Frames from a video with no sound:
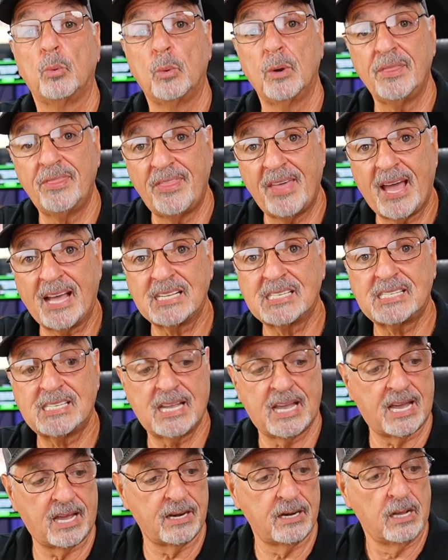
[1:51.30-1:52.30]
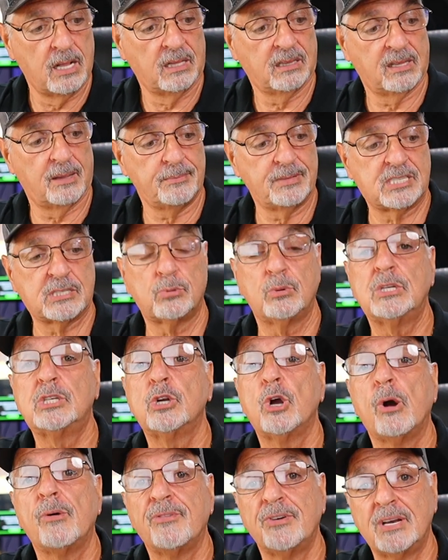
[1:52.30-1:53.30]
with that said, let me
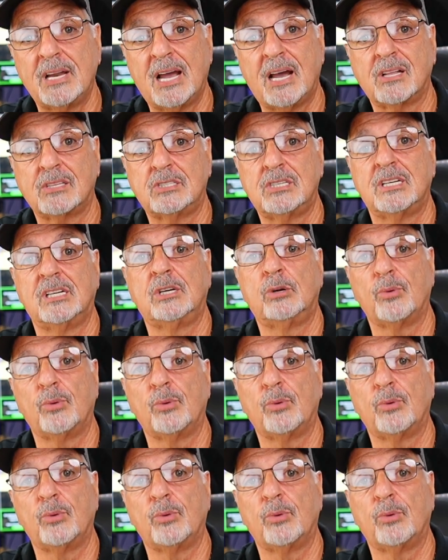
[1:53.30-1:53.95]
switch over now to the